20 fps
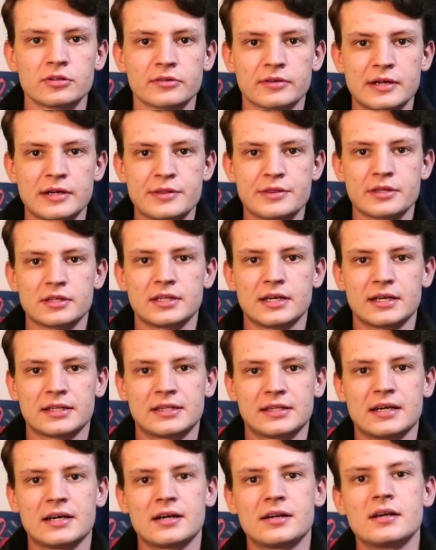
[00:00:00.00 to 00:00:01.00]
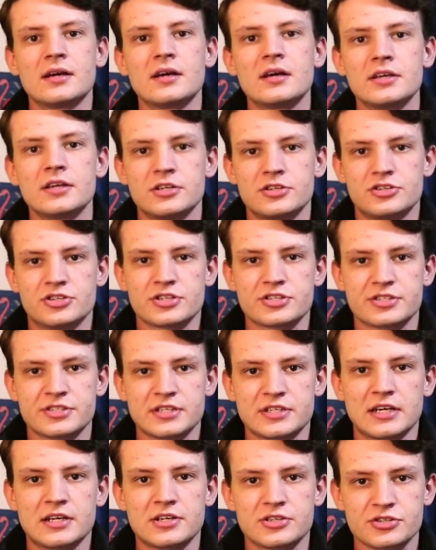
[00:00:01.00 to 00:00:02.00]
or anything like that. You just
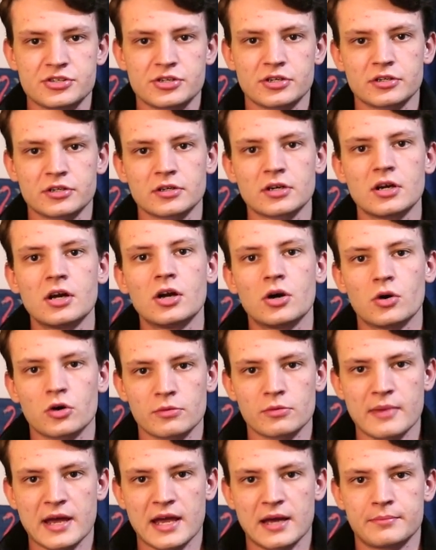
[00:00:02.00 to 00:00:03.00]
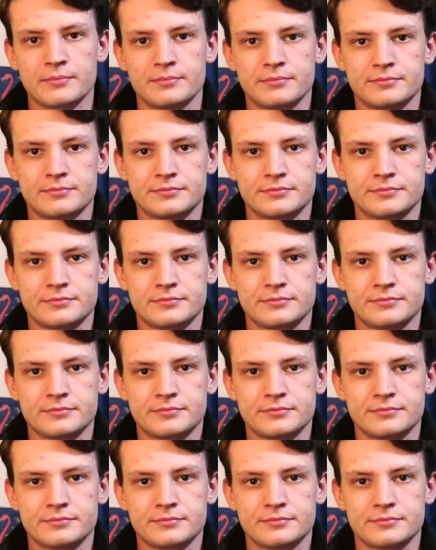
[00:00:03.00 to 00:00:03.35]
say sir or ma'am.